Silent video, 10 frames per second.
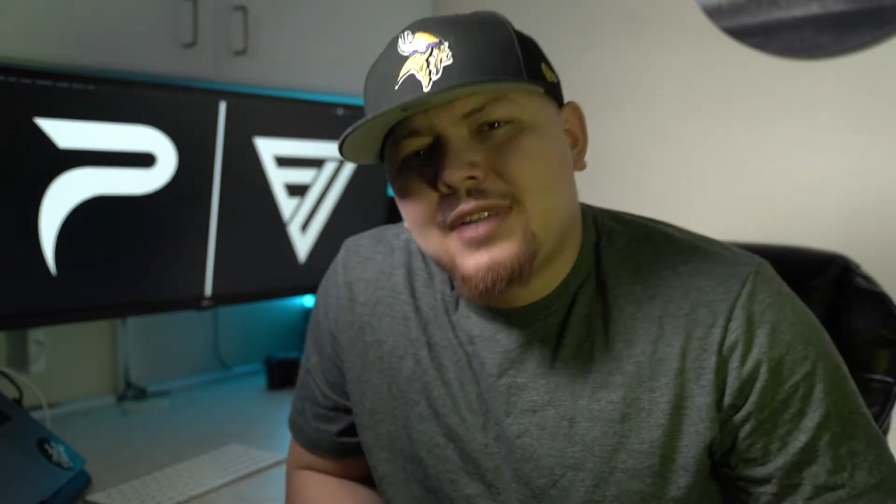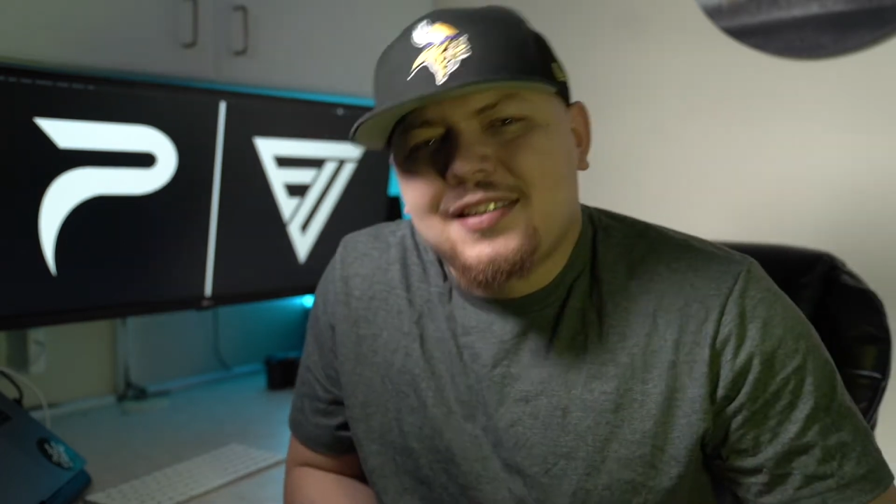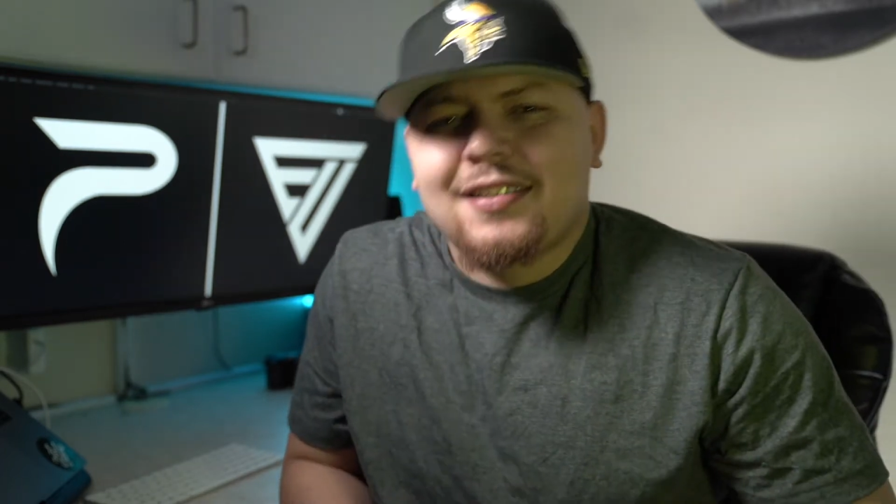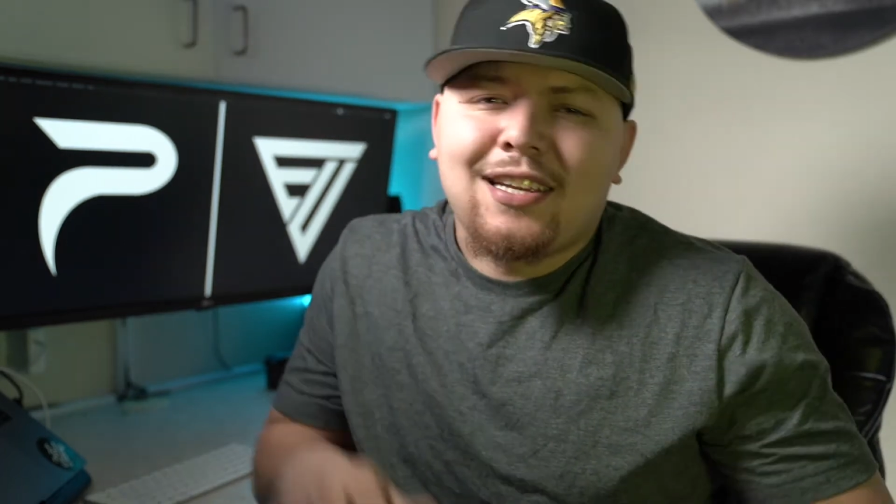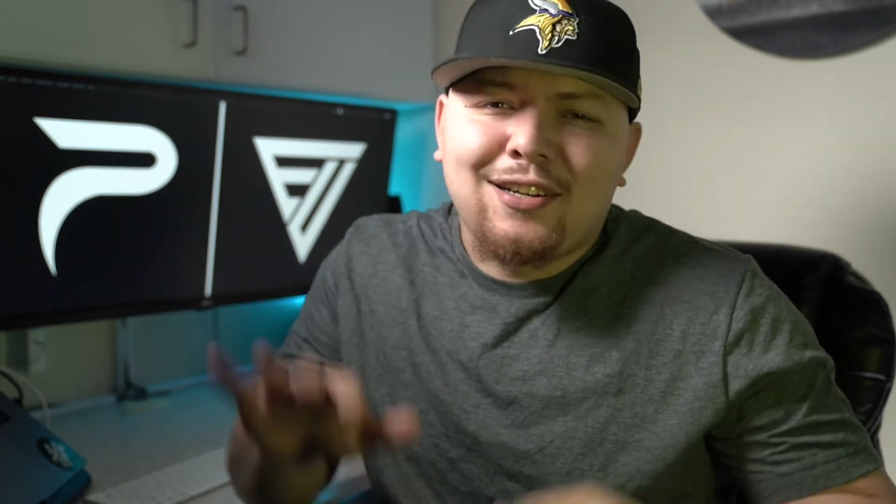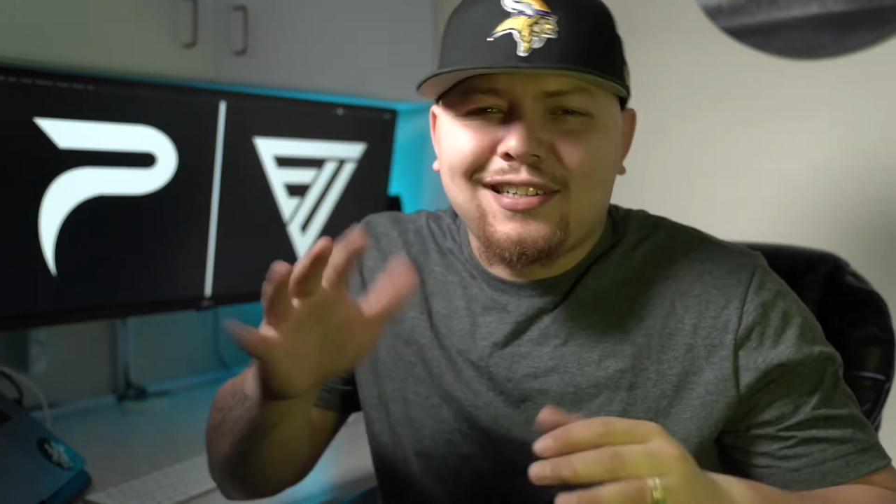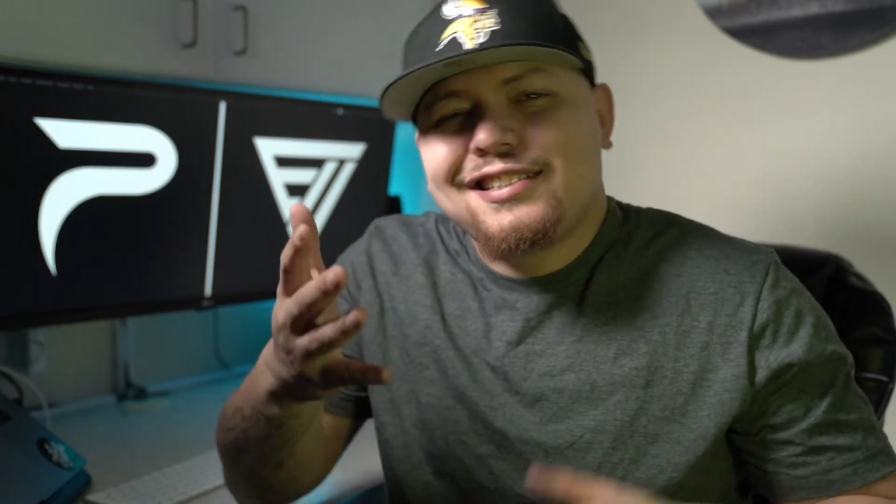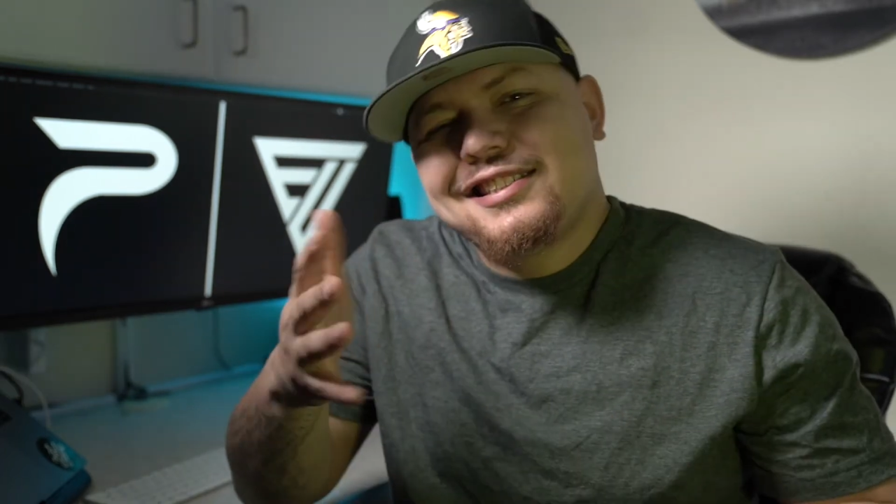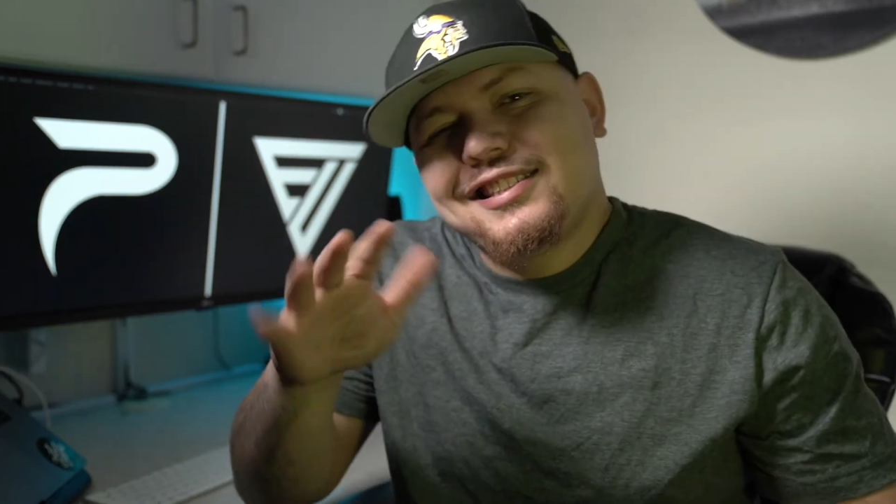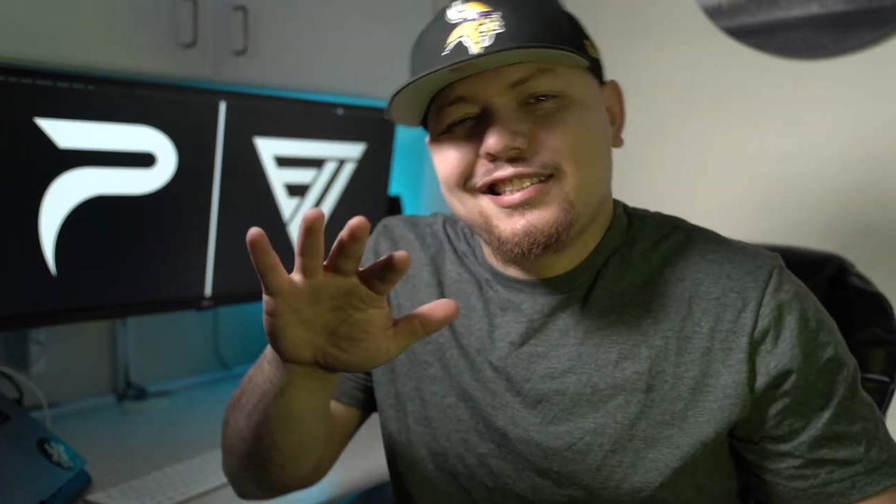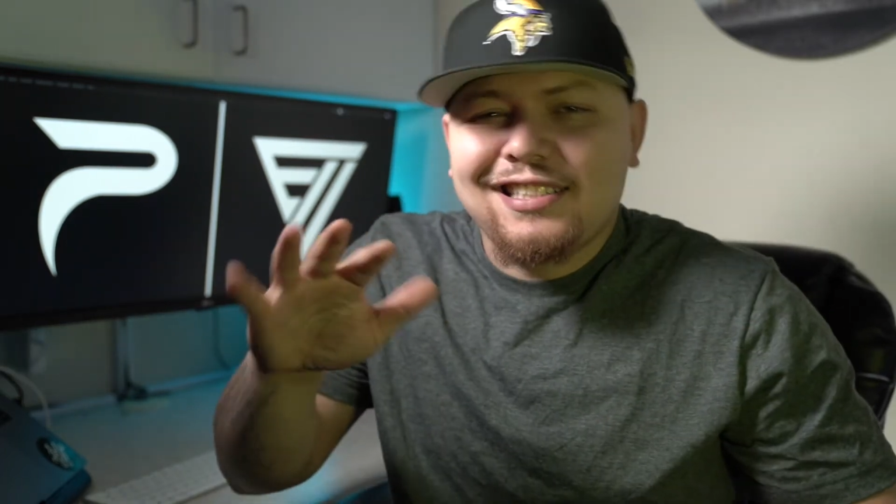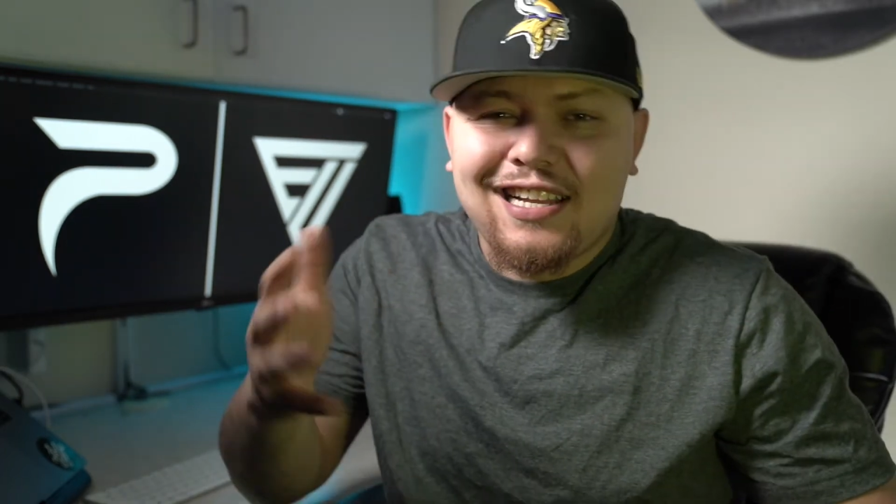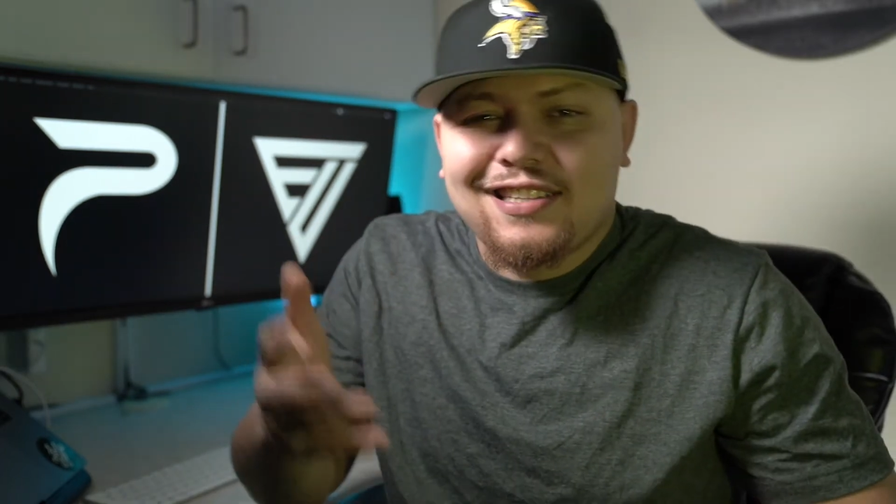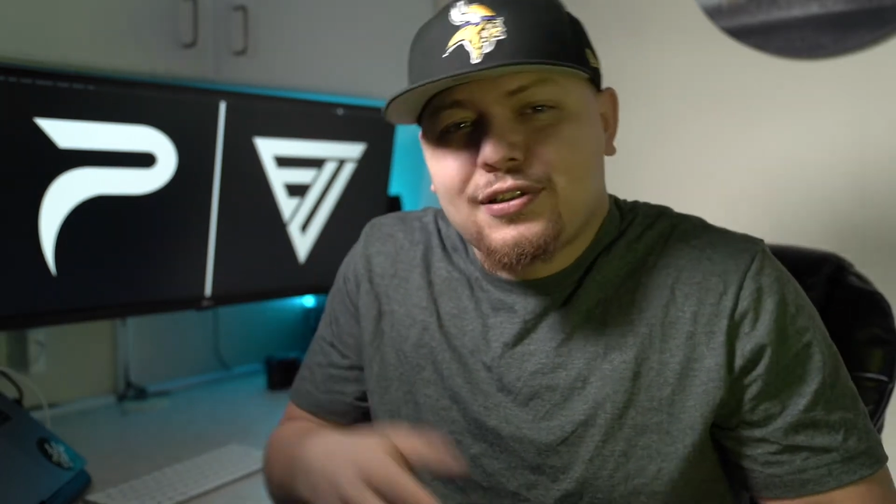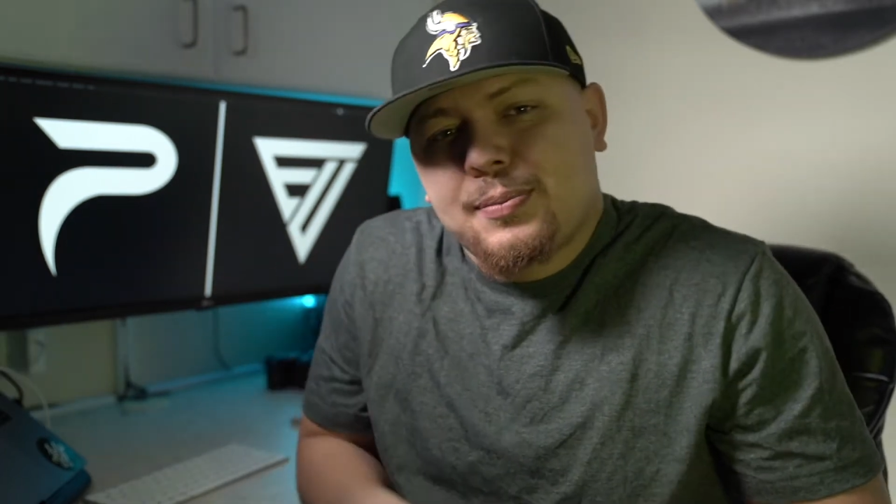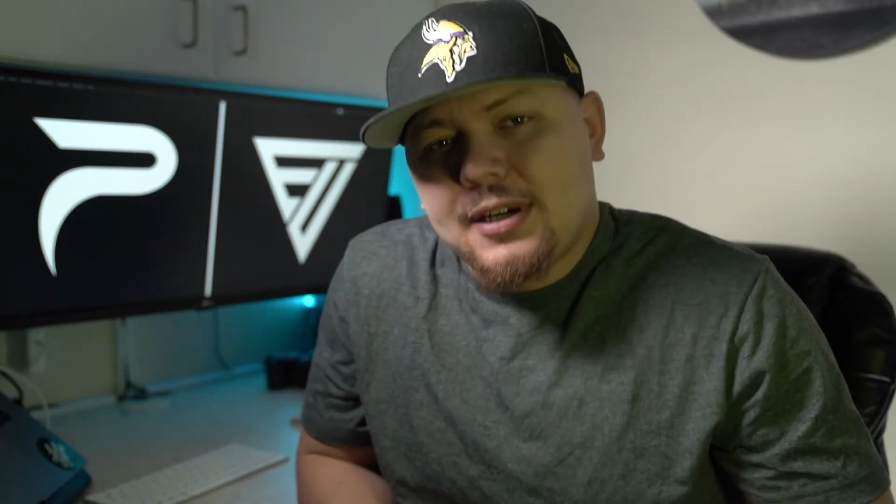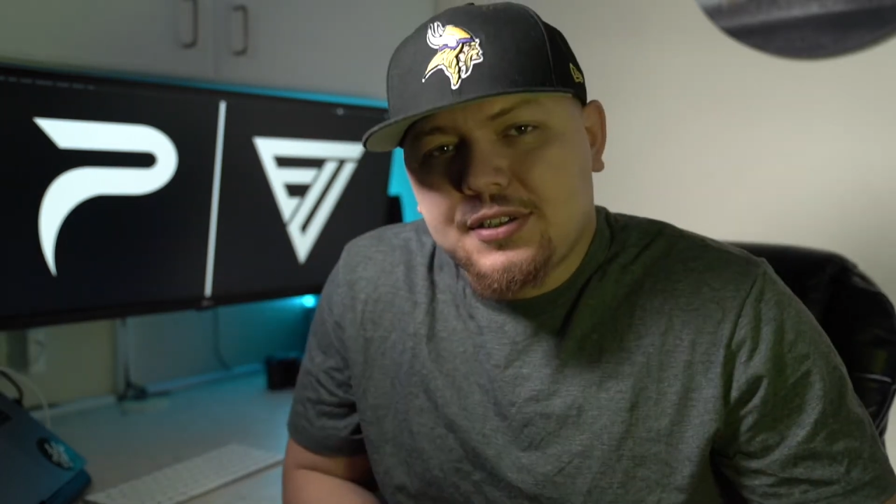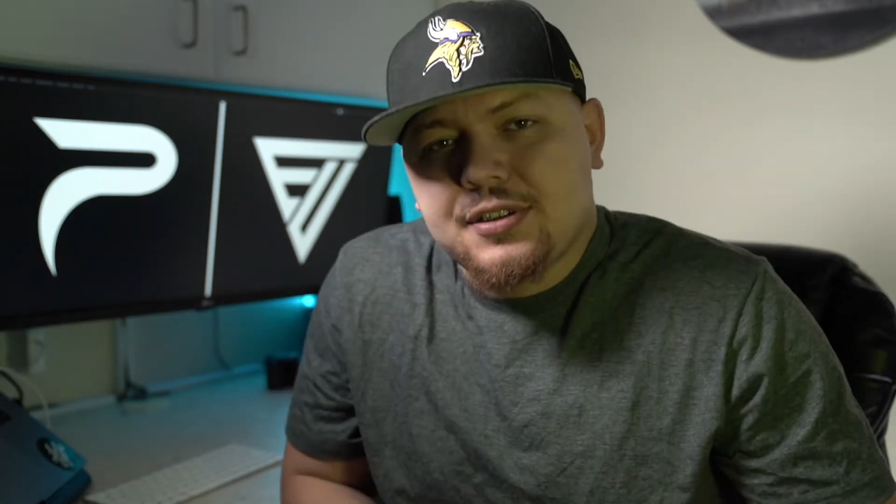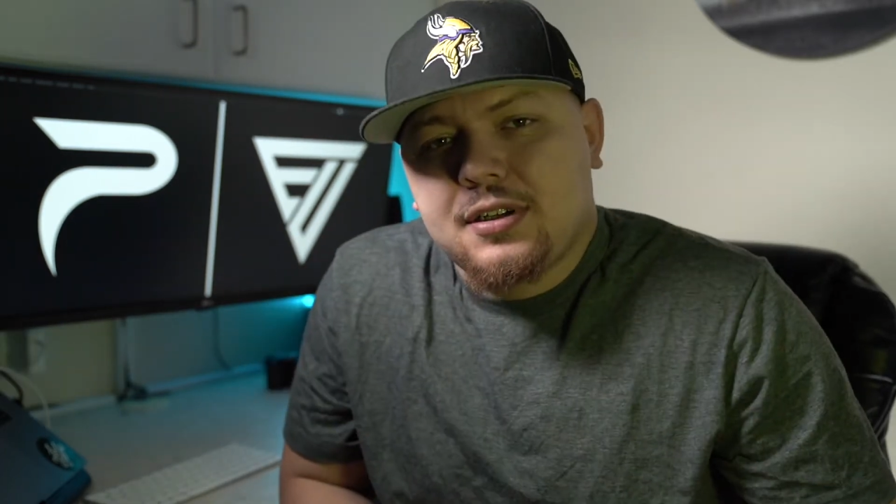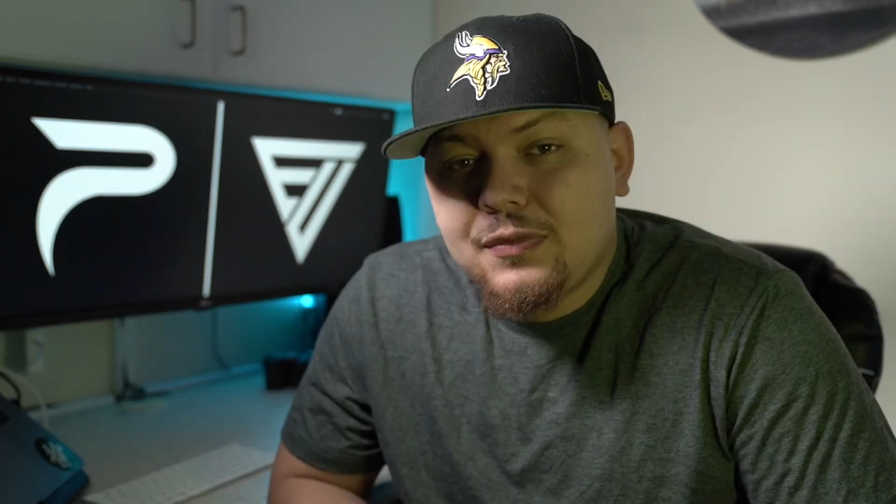Necessary? Eh, not so much.